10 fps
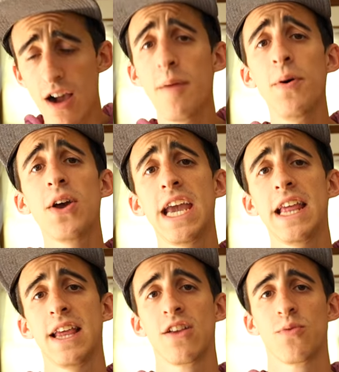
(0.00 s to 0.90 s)
A couple
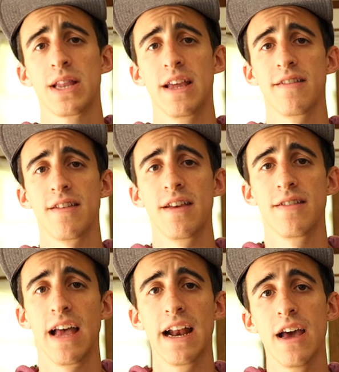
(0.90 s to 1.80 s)
key things with this
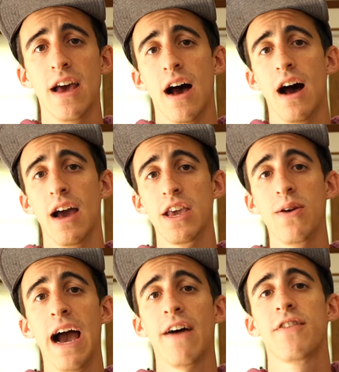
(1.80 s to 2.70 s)
is that uh,
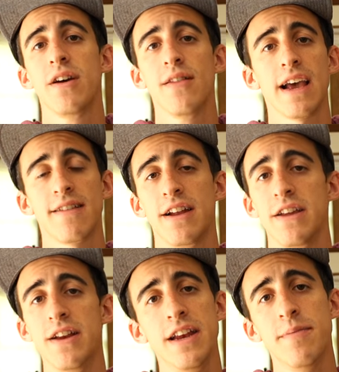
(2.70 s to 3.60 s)
you have to, like I said,
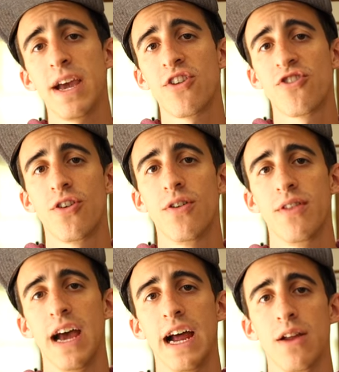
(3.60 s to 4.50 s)
you need to make sure
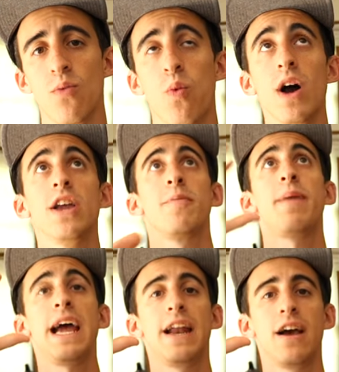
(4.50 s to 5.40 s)
that what you're
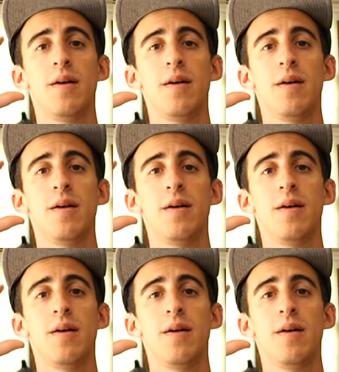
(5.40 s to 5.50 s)
panning